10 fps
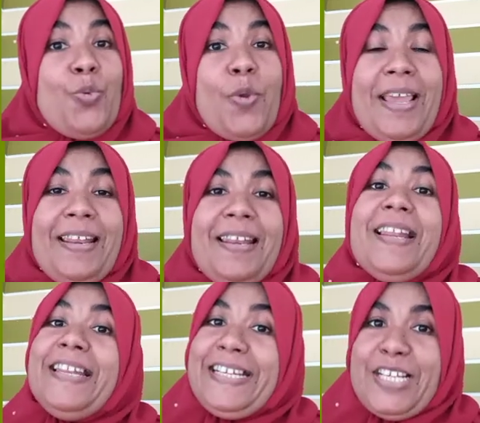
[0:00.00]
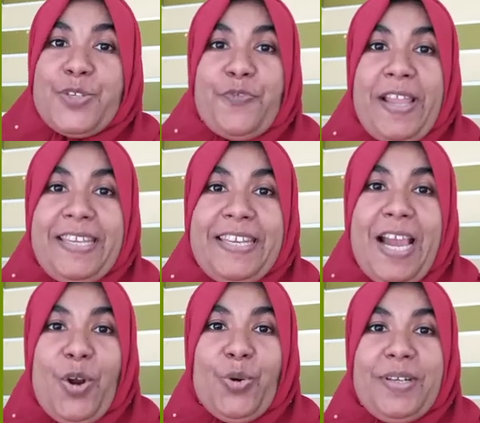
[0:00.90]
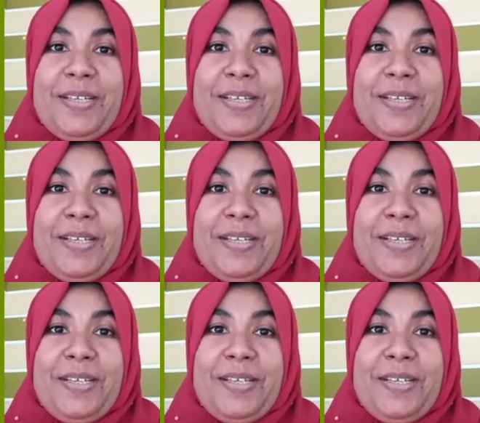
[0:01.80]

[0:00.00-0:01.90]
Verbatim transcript: Well, let us find out.